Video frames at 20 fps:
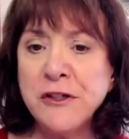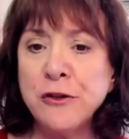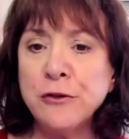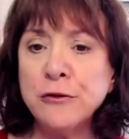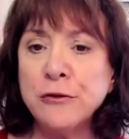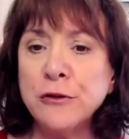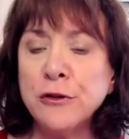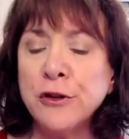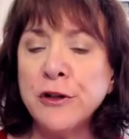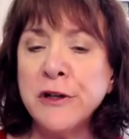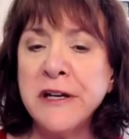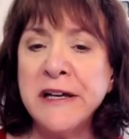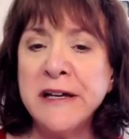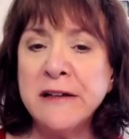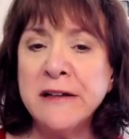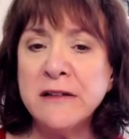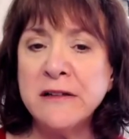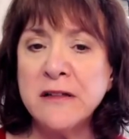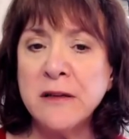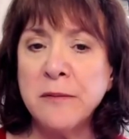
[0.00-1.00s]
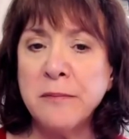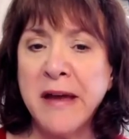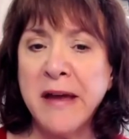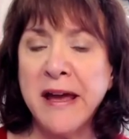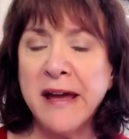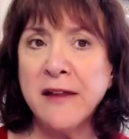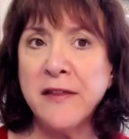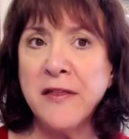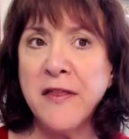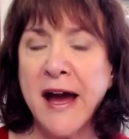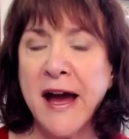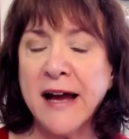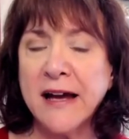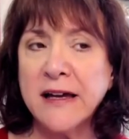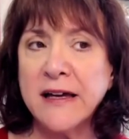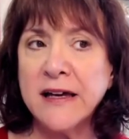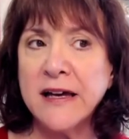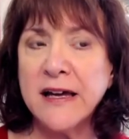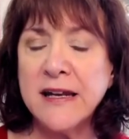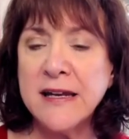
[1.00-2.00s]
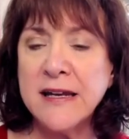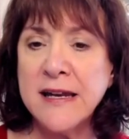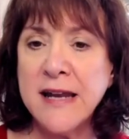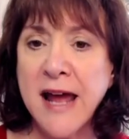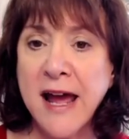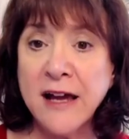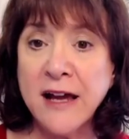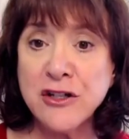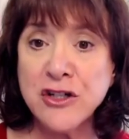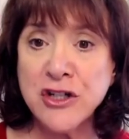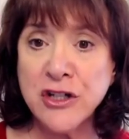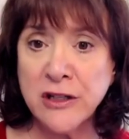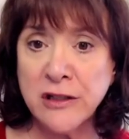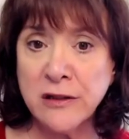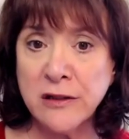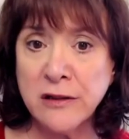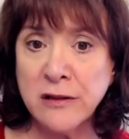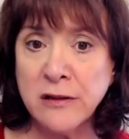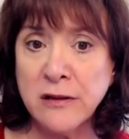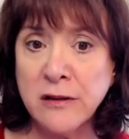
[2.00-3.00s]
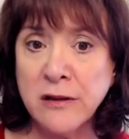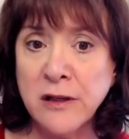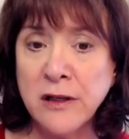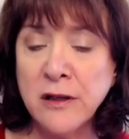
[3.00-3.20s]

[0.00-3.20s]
when you're looking to make that connection